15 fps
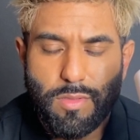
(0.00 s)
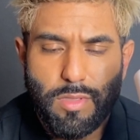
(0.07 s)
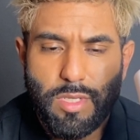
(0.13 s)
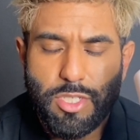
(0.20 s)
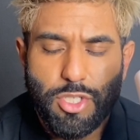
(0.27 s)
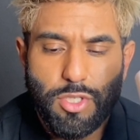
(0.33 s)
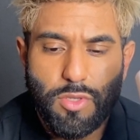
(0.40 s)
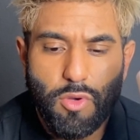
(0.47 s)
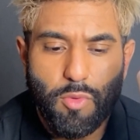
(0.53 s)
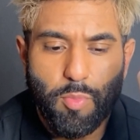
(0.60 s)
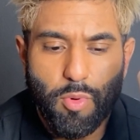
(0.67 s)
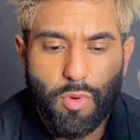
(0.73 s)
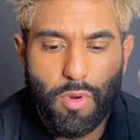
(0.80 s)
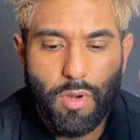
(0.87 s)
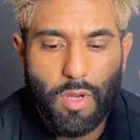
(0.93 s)
dish soap
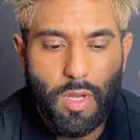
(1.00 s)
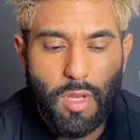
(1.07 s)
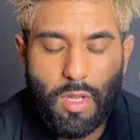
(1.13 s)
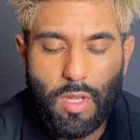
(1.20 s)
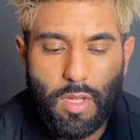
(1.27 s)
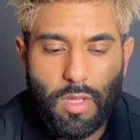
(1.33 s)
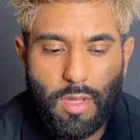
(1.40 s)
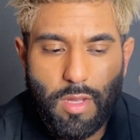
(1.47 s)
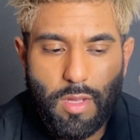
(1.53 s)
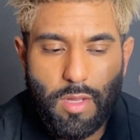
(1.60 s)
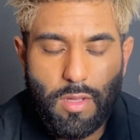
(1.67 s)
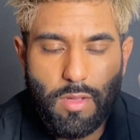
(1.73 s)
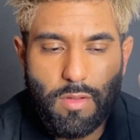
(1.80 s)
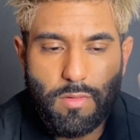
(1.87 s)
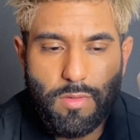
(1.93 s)
or
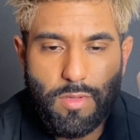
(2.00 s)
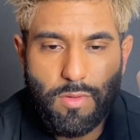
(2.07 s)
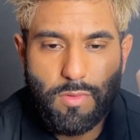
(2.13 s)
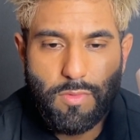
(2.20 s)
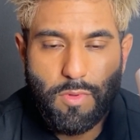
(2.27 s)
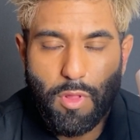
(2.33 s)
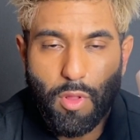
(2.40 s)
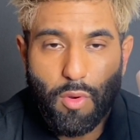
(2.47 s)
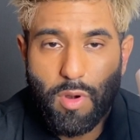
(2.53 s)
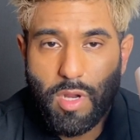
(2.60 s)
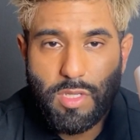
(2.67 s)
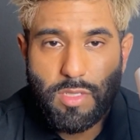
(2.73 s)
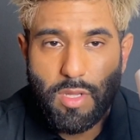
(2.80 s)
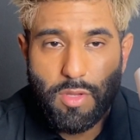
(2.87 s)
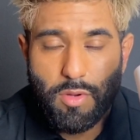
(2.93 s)

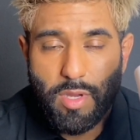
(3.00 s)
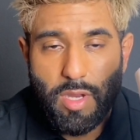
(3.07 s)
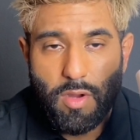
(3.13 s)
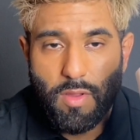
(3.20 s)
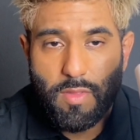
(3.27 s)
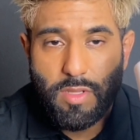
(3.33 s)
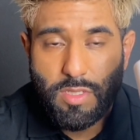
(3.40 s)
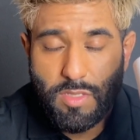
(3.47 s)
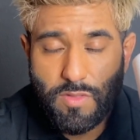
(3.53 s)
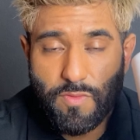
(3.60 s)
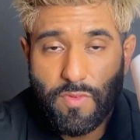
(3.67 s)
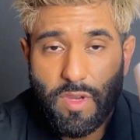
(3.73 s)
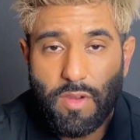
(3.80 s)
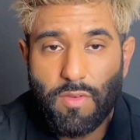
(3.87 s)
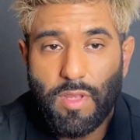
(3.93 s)
Clorox on your hair. This is
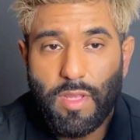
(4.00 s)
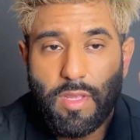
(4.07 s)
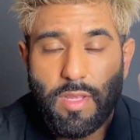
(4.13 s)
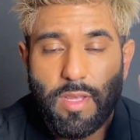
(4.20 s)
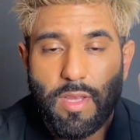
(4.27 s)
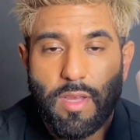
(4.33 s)
very